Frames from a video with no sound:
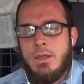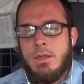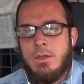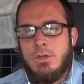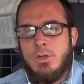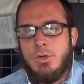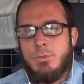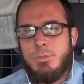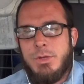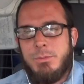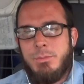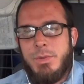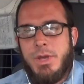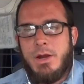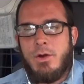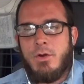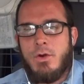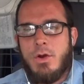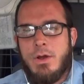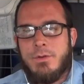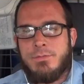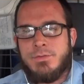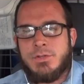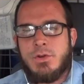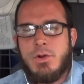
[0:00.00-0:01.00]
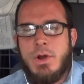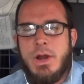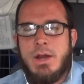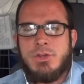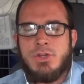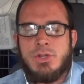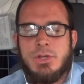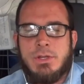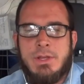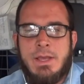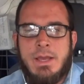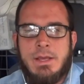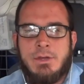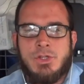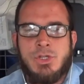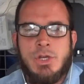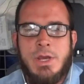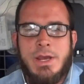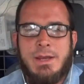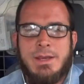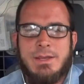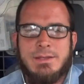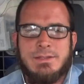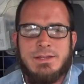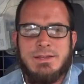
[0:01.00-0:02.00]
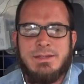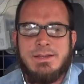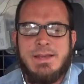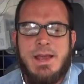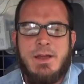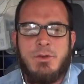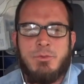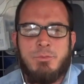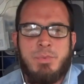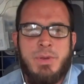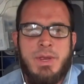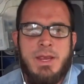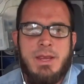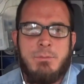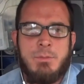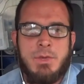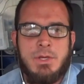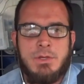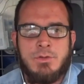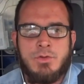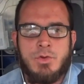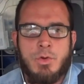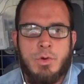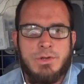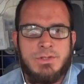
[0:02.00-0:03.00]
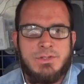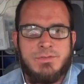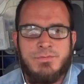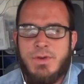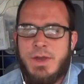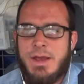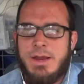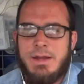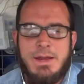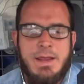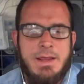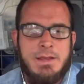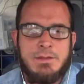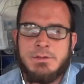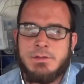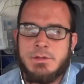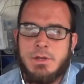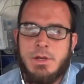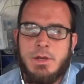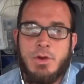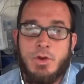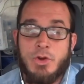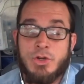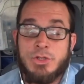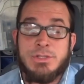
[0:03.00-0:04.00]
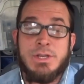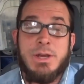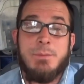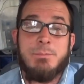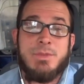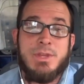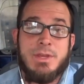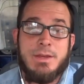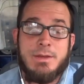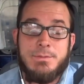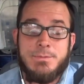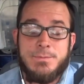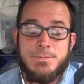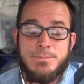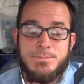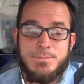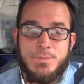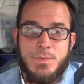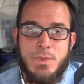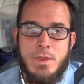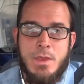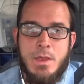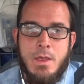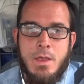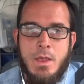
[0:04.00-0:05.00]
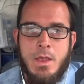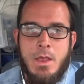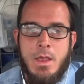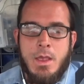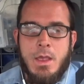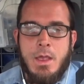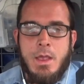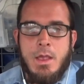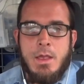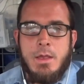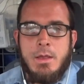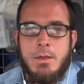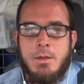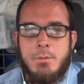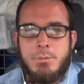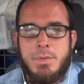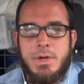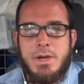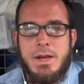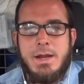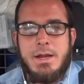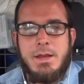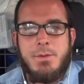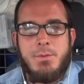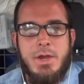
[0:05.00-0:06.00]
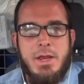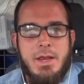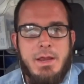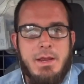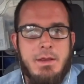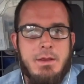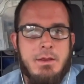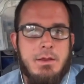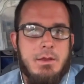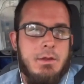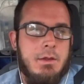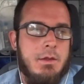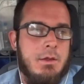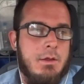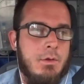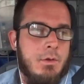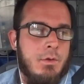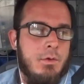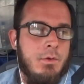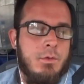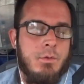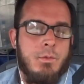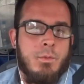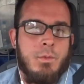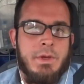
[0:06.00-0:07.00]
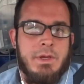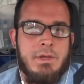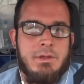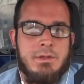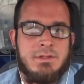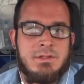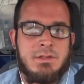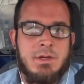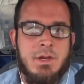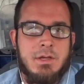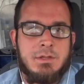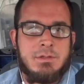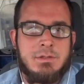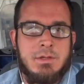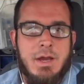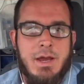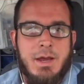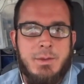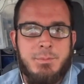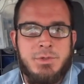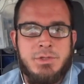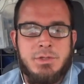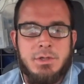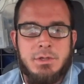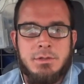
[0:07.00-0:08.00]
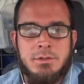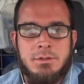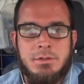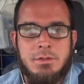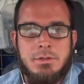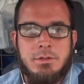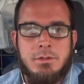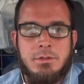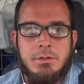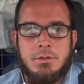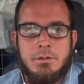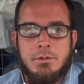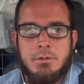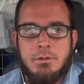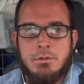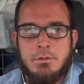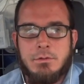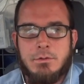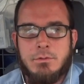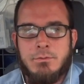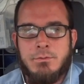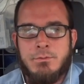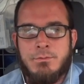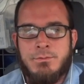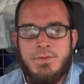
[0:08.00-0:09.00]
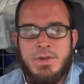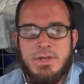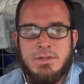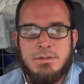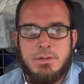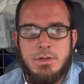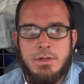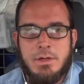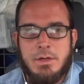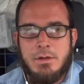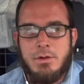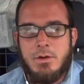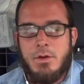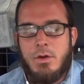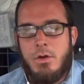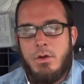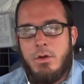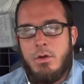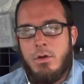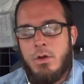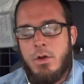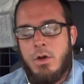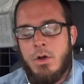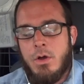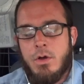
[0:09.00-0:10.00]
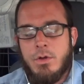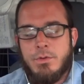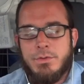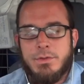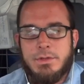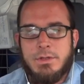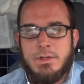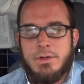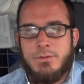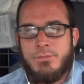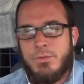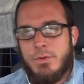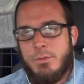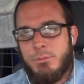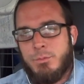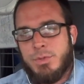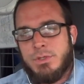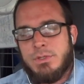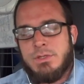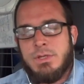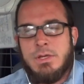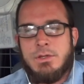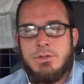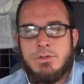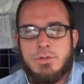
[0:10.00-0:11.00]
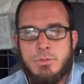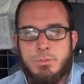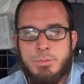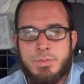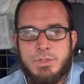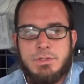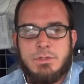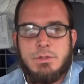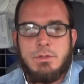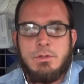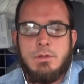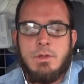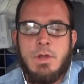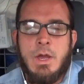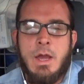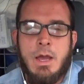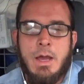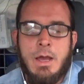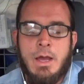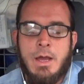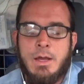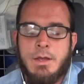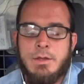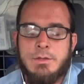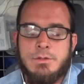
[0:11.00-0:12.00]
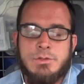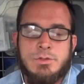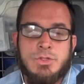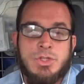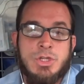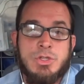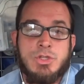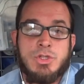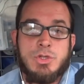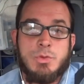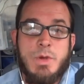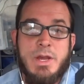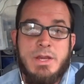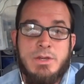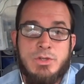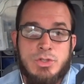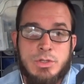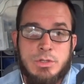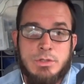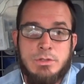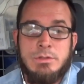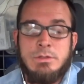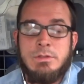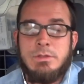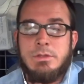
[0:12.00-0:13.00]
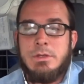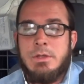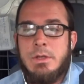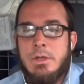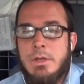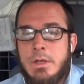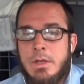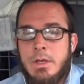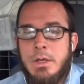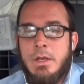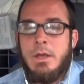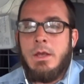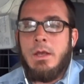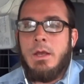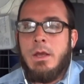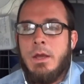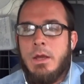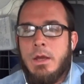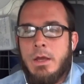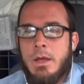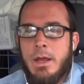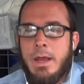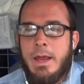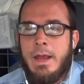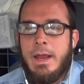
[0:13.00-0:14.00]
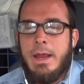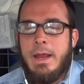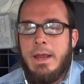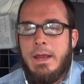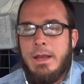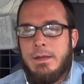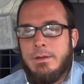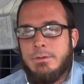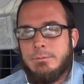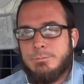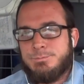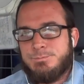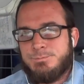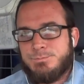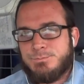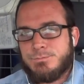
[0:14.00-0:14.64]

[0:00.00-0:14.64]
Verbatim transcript: You'd be better off scratching that check as a down payment towards financing or something. But anyway, we discussed options, visited all the different potential uh, situations, and